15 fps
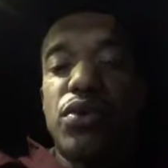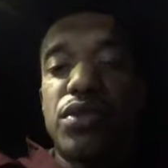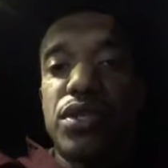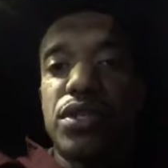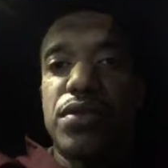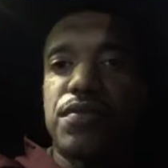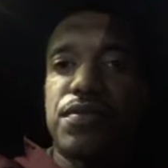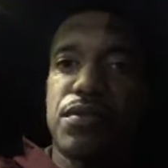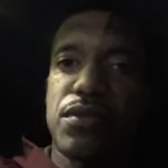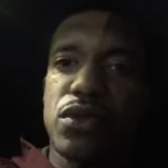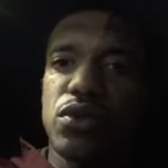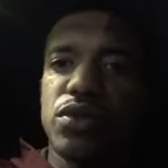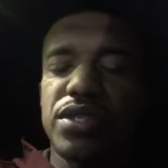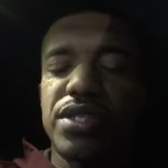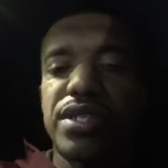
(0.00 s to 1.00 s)
on the
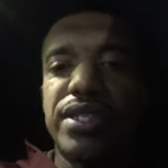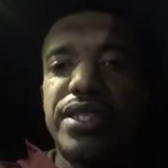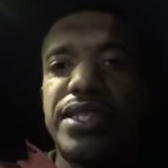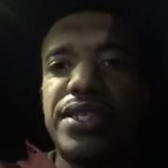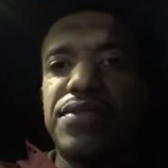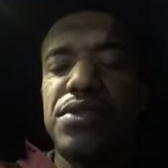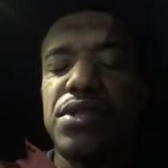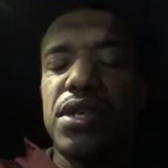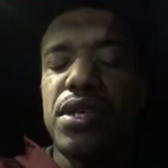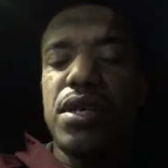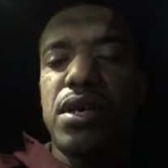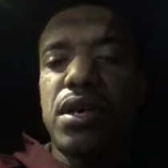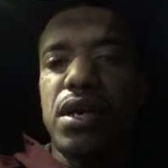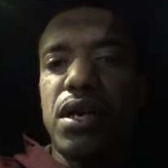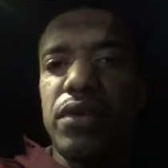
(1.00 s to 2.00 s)
sleeves
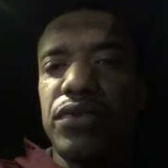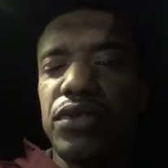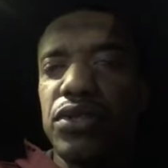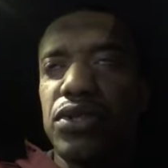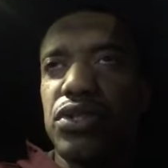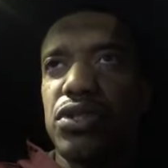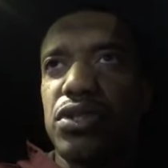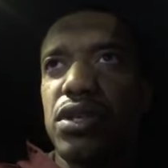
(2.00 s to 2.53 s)
of your